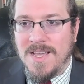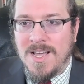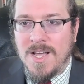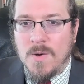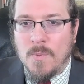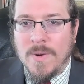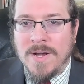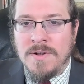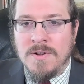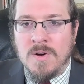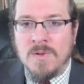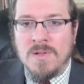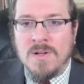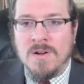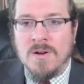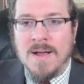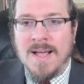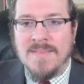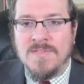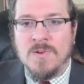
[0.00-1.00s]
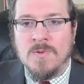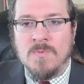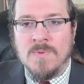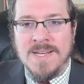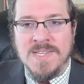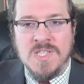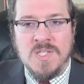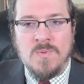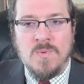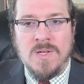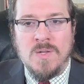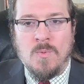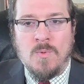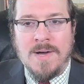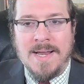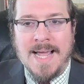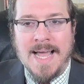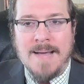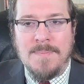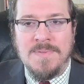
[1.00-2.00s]
We no longer have to wrestle with
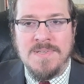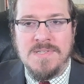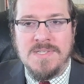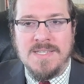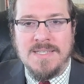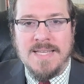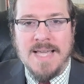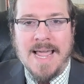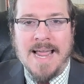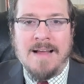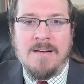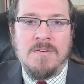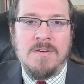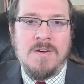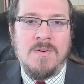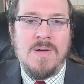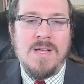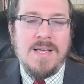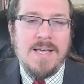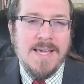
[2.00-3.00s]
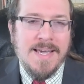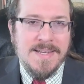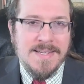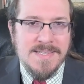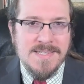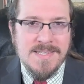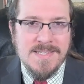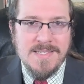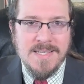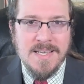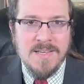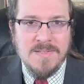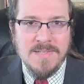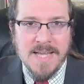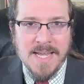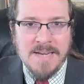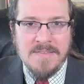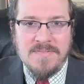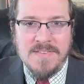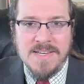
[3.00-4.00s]
what happens to the arrow in a single
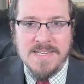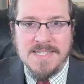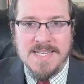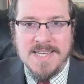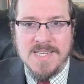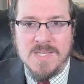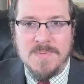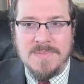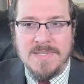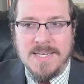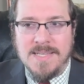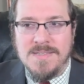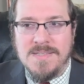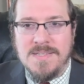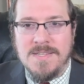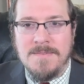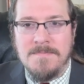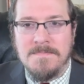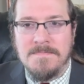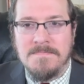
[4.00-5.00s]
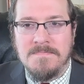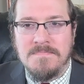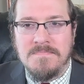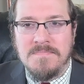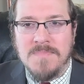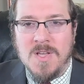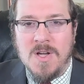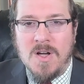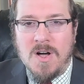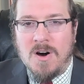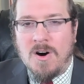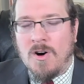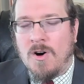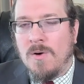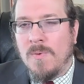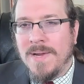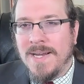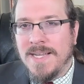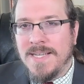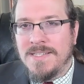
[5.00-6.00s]
infinitesimal instant.
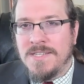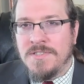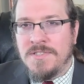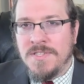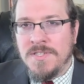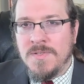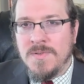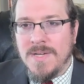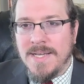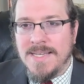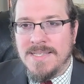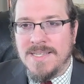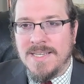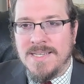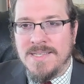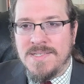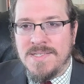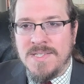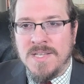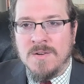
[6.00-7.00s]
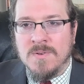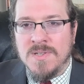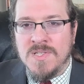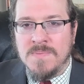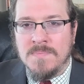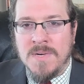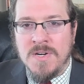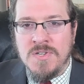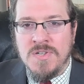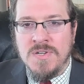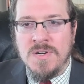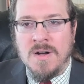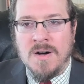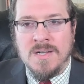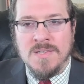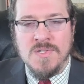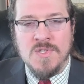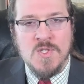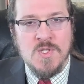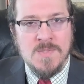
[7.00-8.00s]
All we need to do is consider its motion
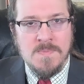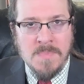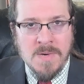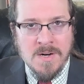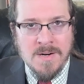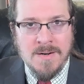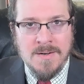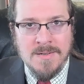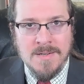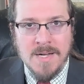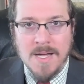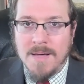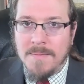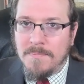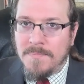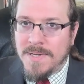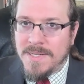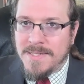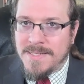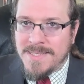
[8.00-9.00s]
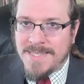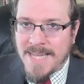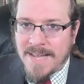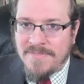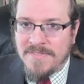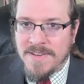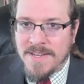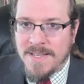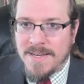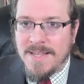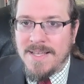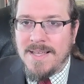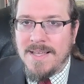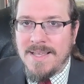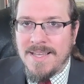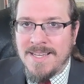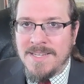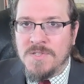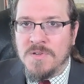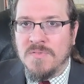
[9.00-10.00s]
on small but definite
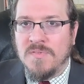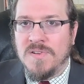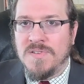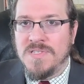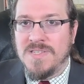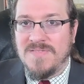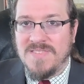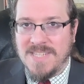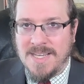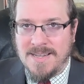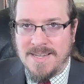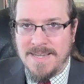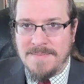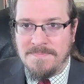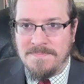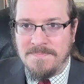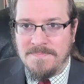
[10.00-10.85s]
intervals of time,